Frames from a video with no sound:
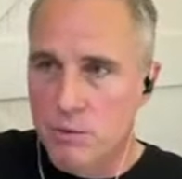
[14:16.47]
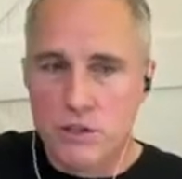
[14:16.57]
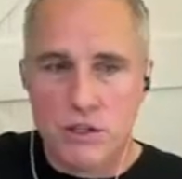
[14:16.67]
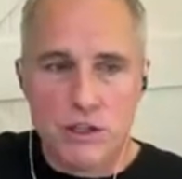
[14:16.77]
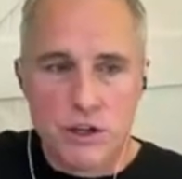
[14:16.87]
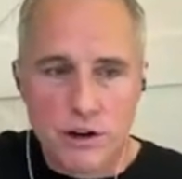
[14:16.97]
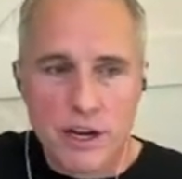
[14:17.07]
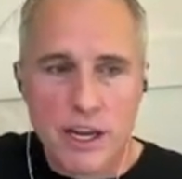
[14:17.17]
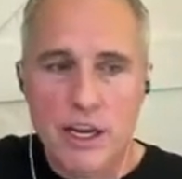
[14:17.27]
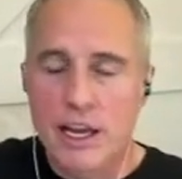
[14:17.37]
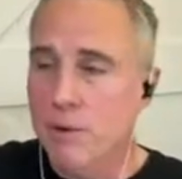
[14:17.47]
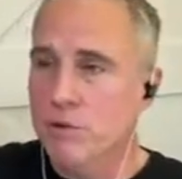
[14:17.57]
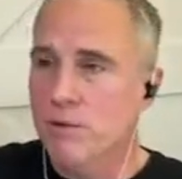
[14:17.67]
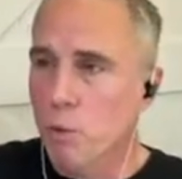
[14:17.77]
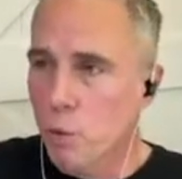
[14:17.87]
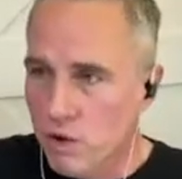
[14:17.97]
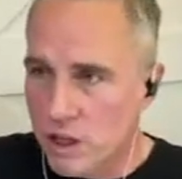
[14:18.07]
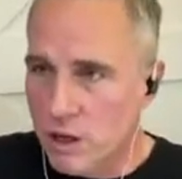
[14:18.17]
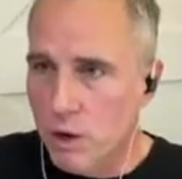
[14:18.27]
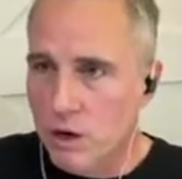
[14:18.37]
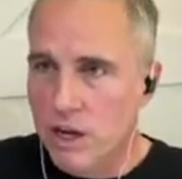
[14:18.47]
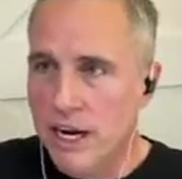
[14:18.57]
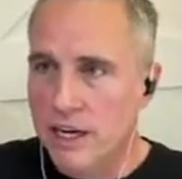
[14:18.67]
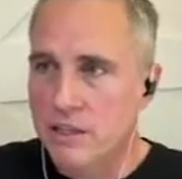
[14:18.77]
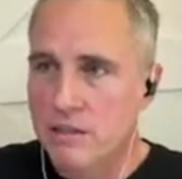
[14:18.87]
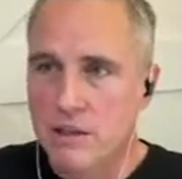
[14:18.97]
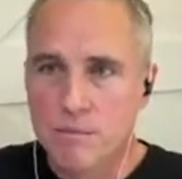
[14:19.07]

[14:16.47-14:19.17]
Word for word: He was an attorney. He was really well connected.